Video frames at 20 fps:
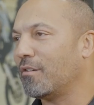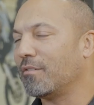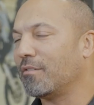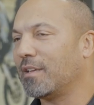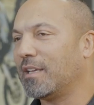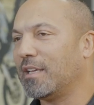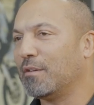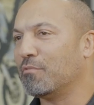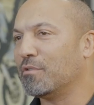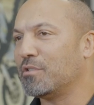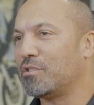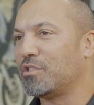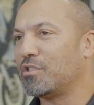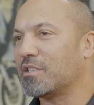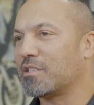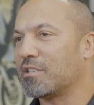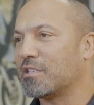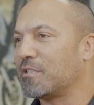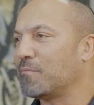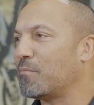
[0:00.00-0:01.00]
ago, it was
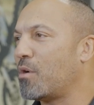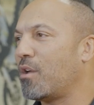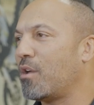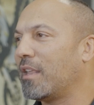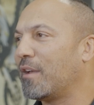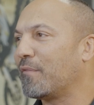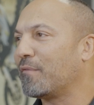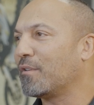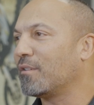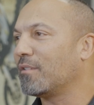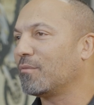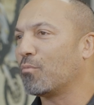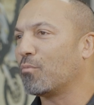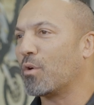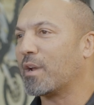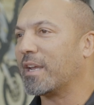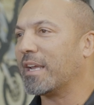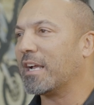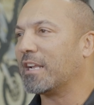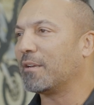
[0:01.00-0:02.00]
just a small effort
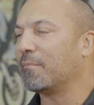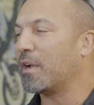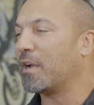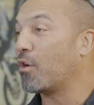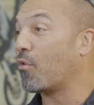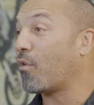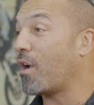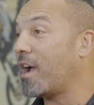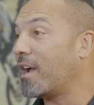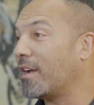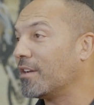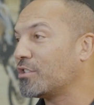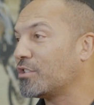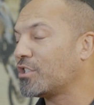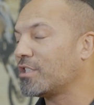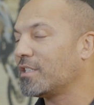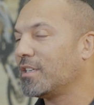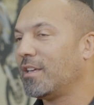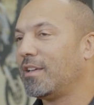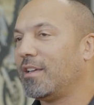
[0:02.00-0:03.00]
working out of my garage,